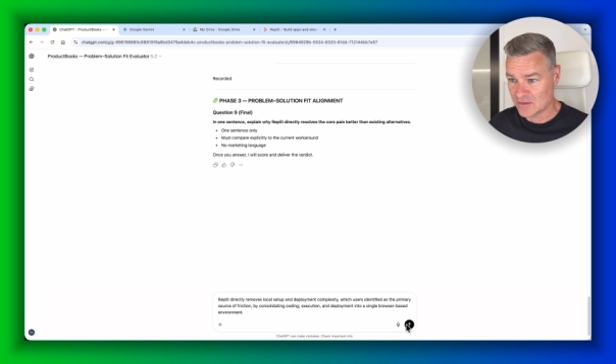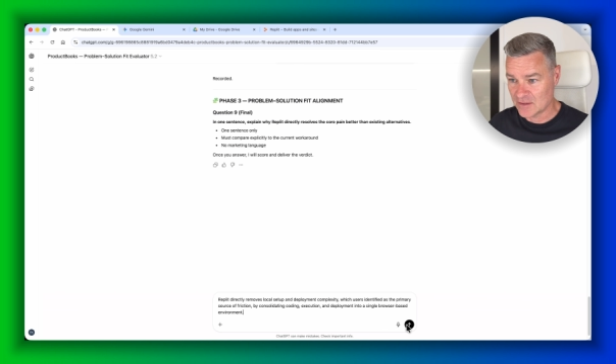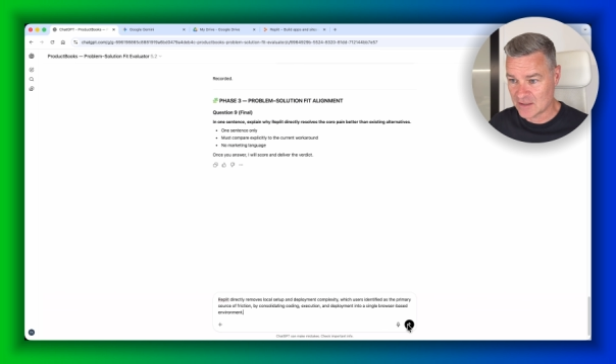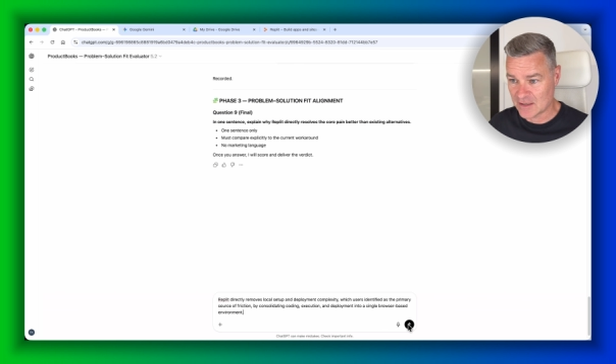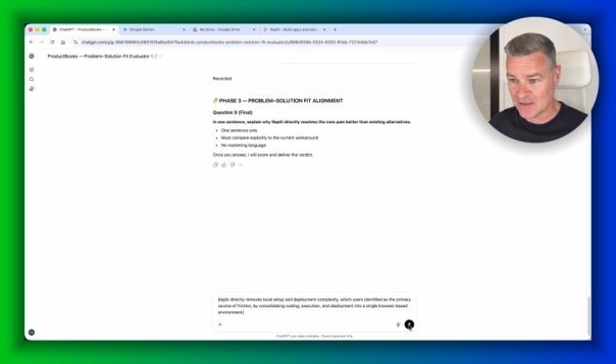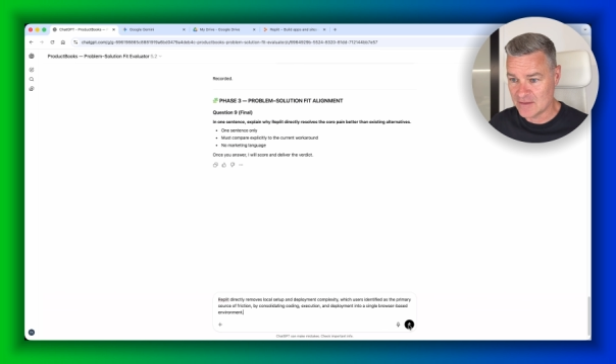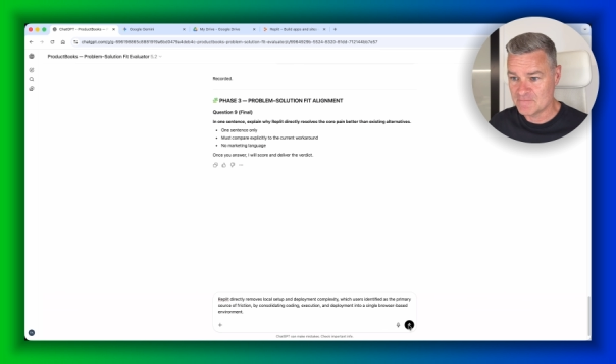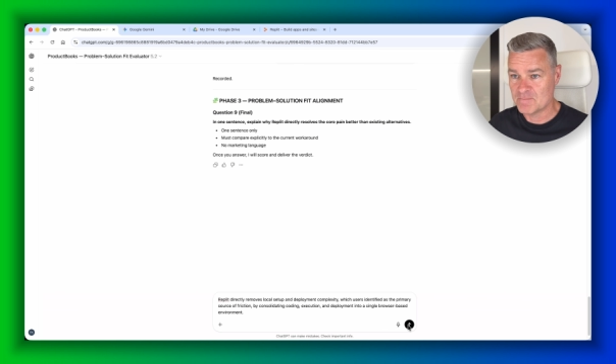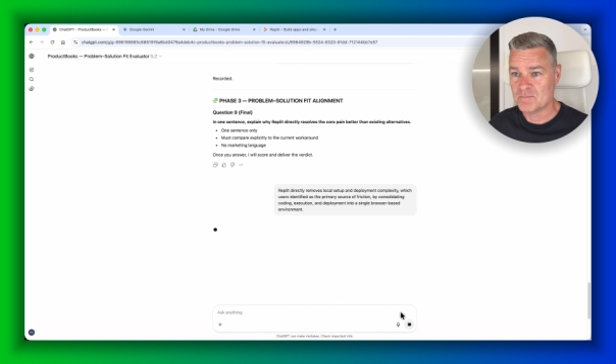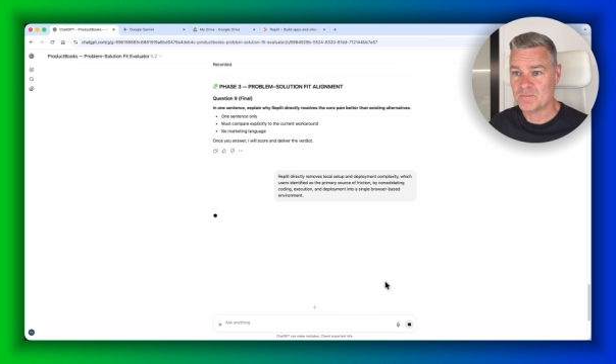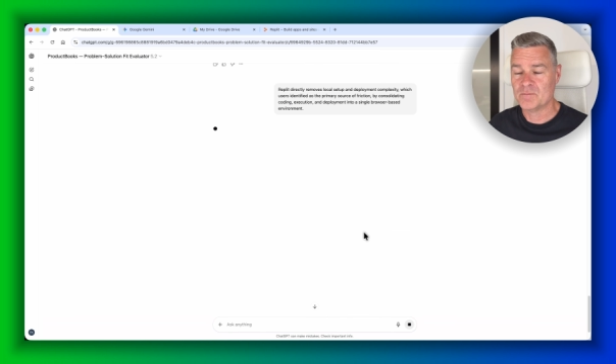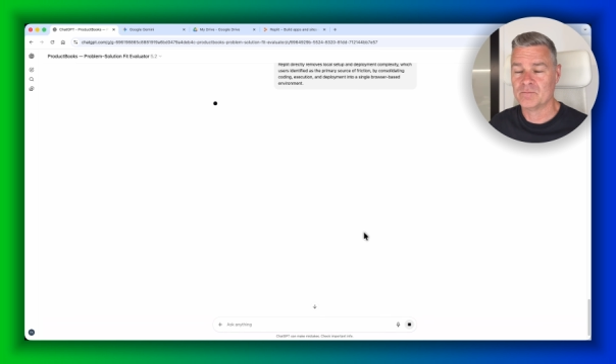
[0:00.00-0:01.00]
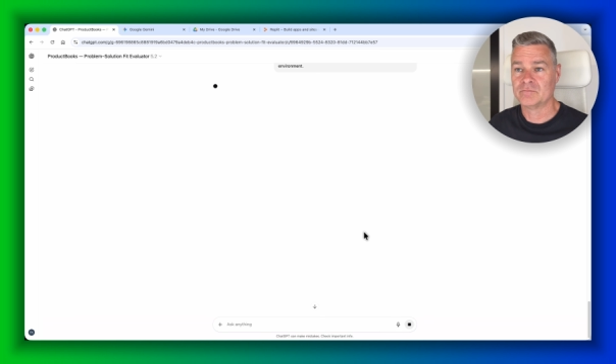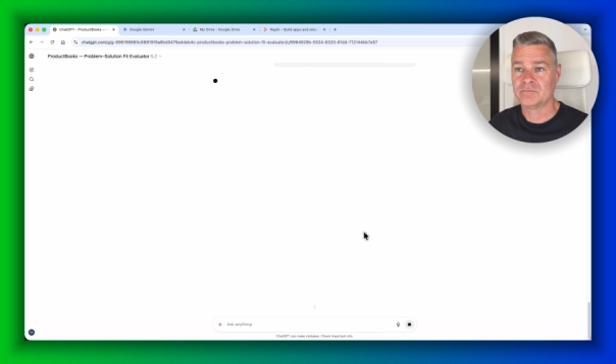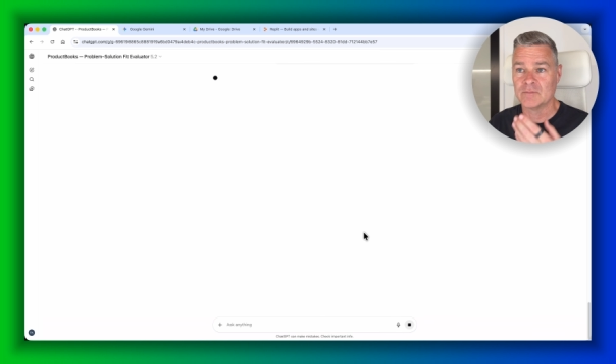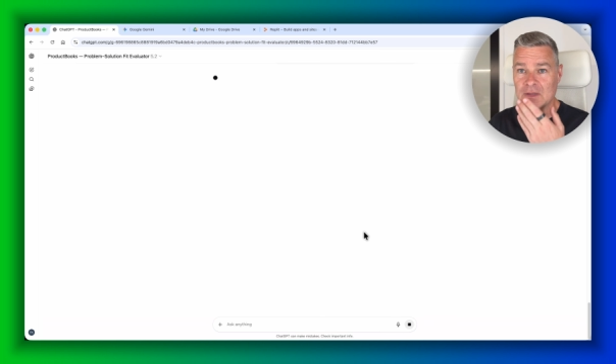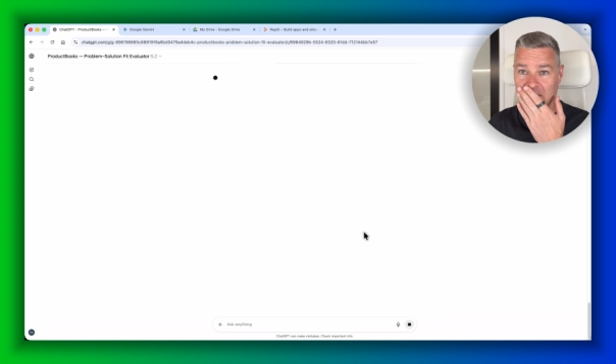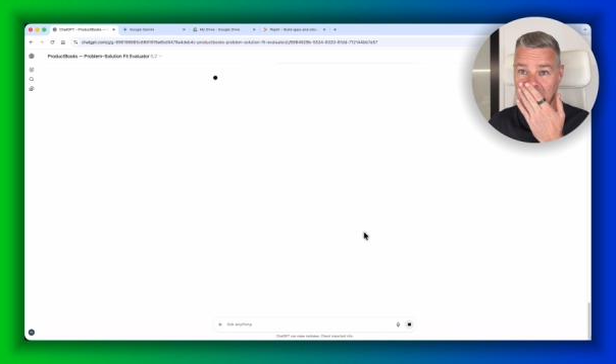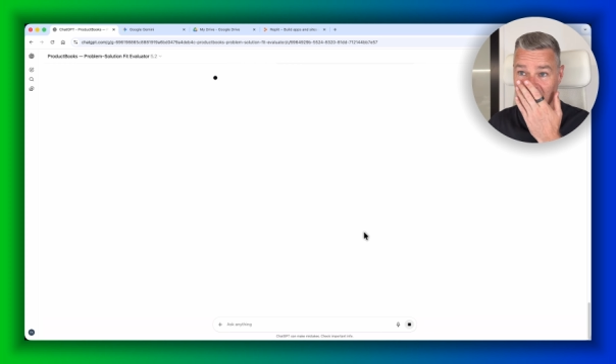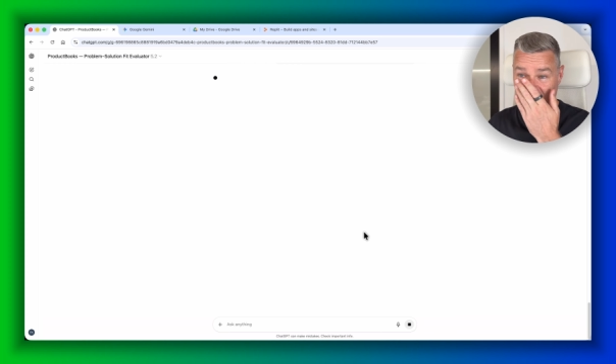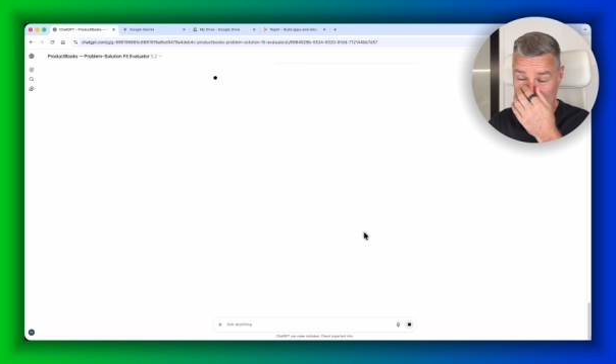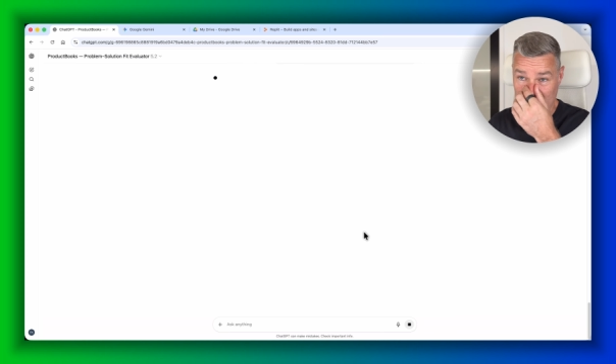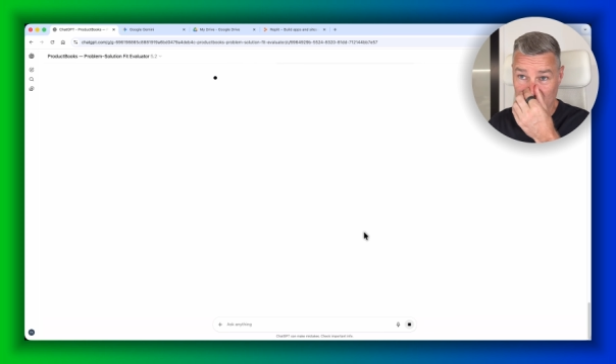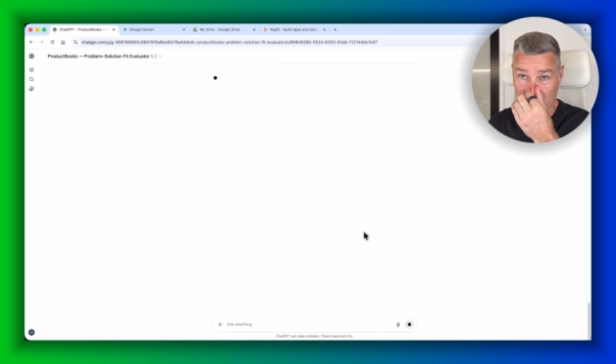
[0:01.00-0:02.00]
Okay, and
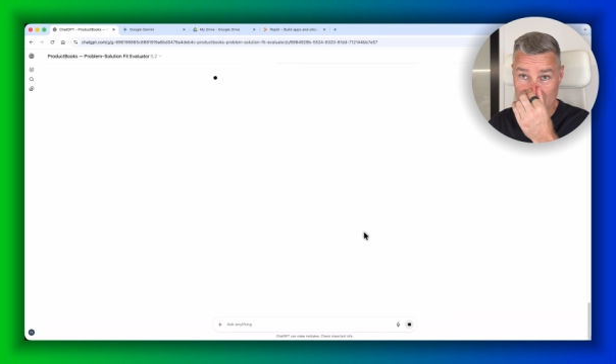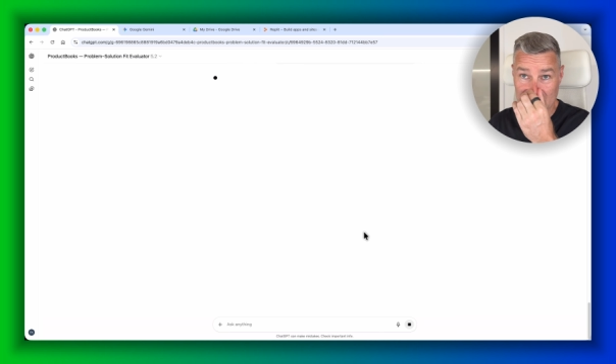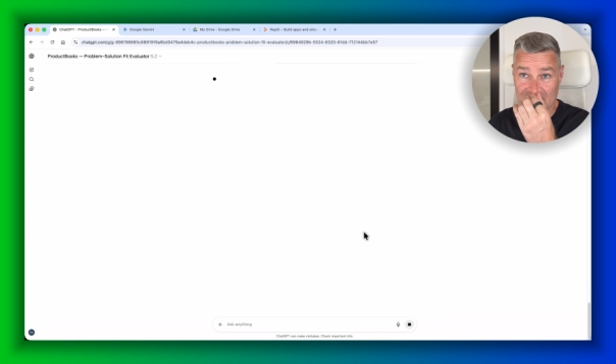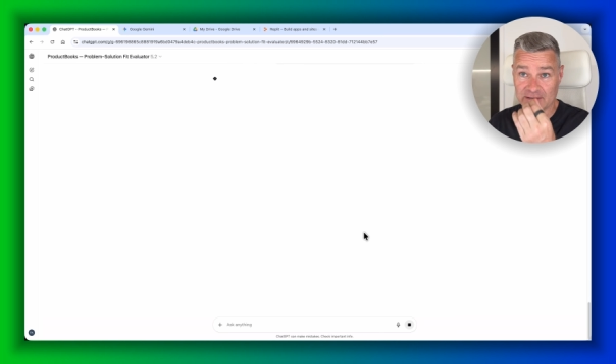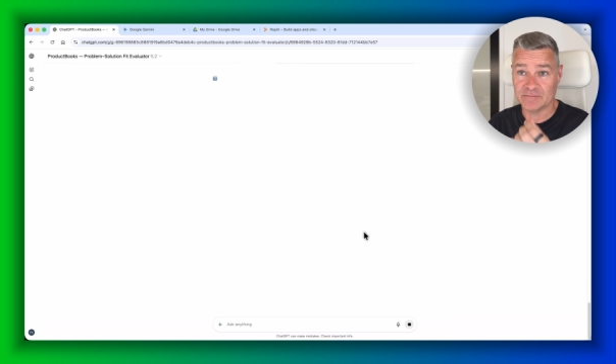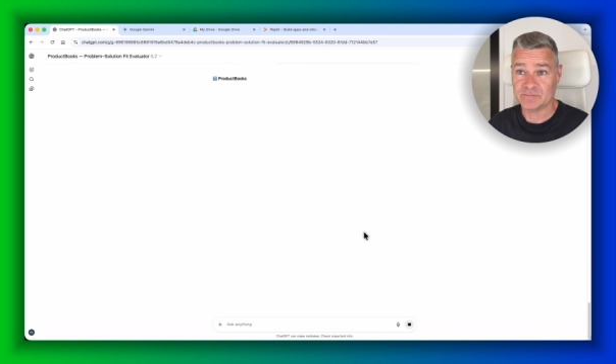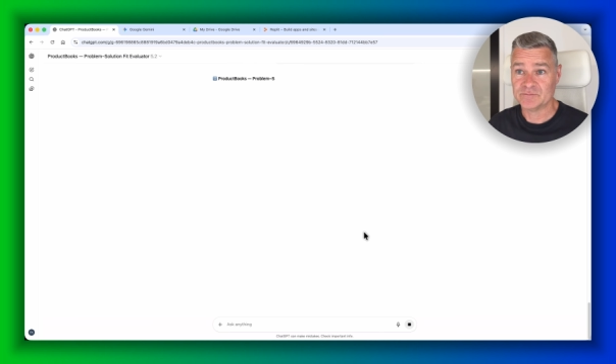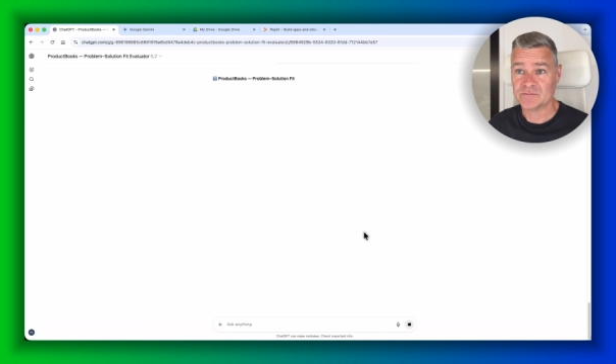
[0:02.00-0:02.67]
let's have a look here.